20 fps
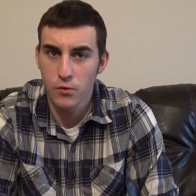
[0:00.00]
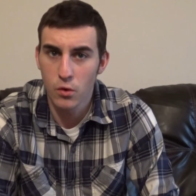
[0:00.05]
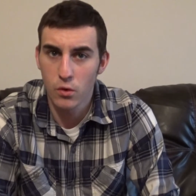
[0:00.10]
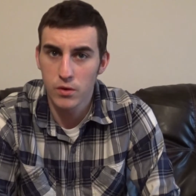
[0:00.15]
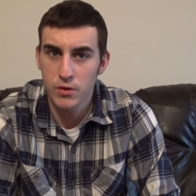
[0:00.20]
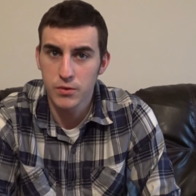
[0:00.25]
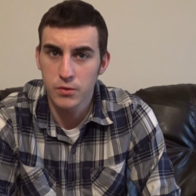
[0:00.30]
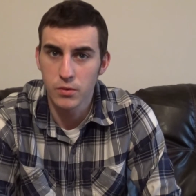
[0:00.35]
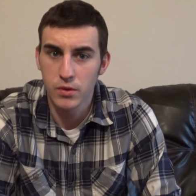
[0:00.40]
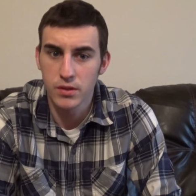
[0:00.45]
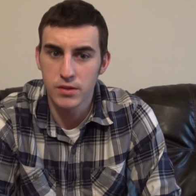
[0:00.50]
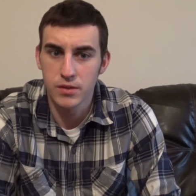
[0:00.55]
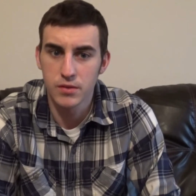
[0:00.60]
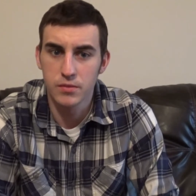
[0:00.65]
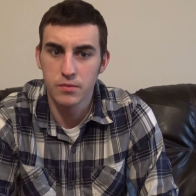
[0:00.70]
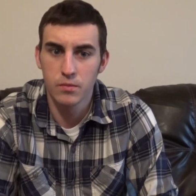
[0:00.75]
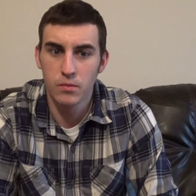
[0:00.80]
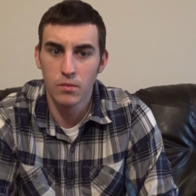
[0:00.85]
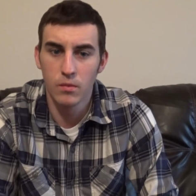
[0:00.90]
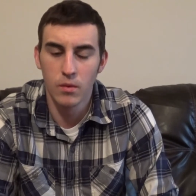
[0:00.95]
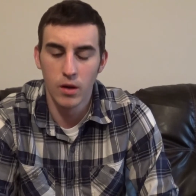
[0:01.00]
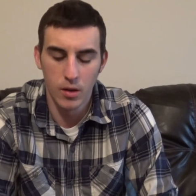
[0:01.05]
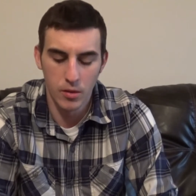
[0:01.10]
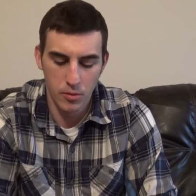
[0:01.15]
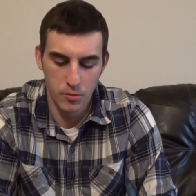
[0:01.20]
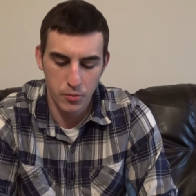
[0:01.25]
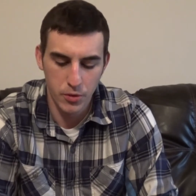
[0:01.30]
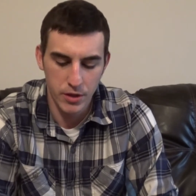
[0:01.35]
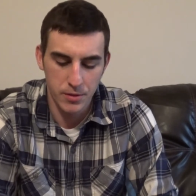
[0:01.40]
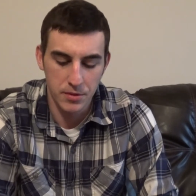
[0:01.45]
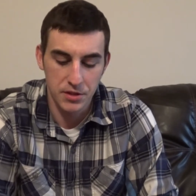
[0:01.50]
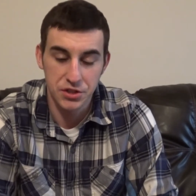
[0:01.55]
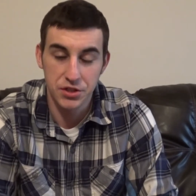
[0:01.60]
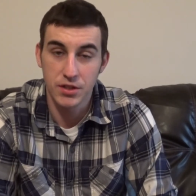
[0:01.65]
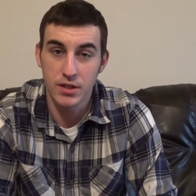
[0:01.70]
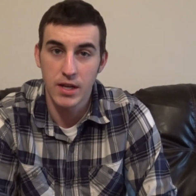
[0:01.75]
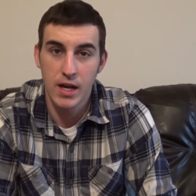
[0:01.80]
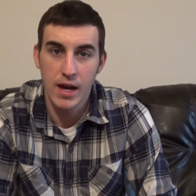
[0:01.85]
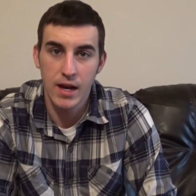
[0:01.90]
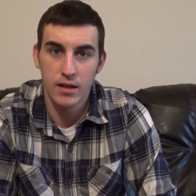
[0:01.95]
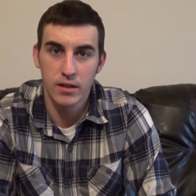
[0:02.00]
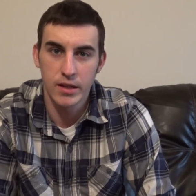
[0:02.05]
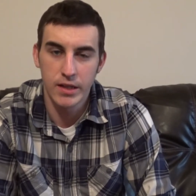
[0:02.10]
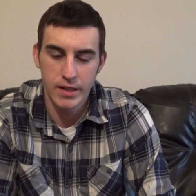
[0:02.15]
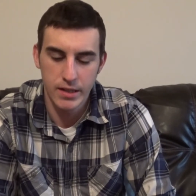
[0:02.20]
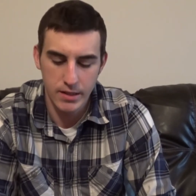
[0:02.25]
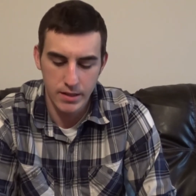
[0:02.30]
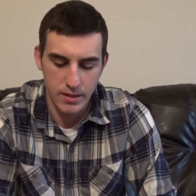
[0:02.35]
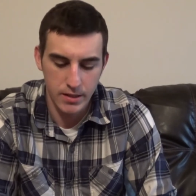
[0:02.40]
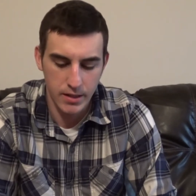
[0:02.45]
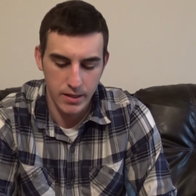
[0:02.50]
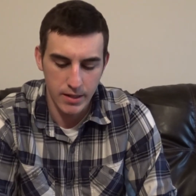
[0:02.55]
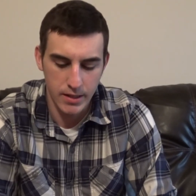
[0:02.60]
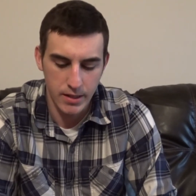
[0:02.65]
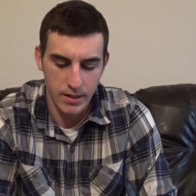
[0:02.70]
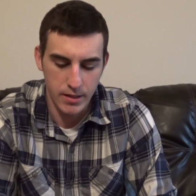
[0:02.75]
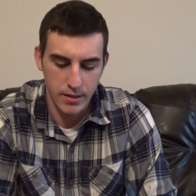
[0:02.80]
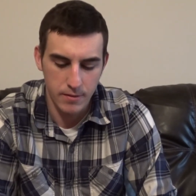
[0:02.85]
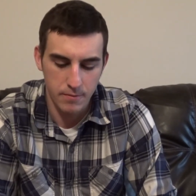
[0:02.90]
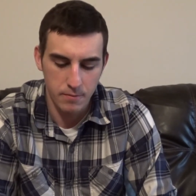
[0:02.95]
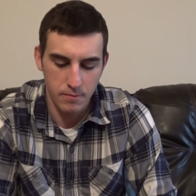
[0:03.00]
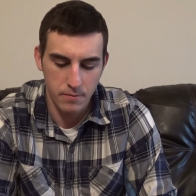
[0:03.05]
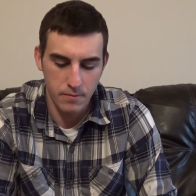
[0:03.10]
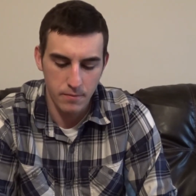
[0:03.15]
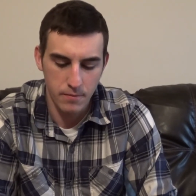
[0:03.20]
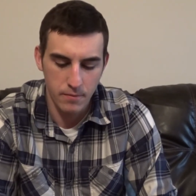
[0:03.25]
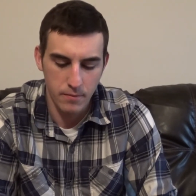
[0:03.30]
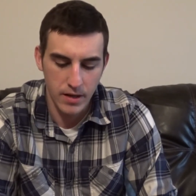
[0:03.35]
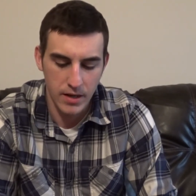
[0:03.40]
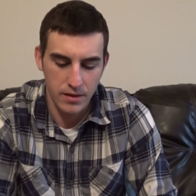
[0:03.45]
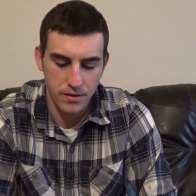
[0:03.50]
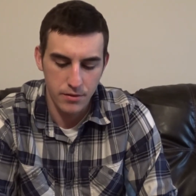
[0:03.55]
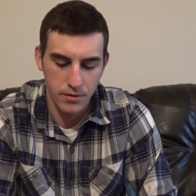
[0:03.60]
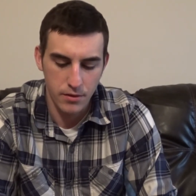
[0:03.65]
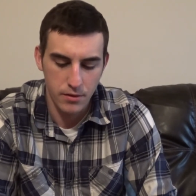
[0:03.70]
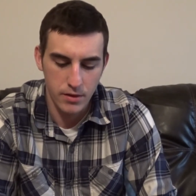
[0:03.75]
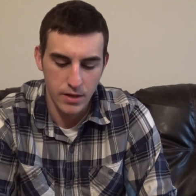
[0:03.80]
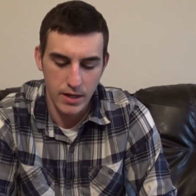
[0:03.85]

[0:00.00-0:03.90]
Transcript: course was pretty much annihilated in May 3rd,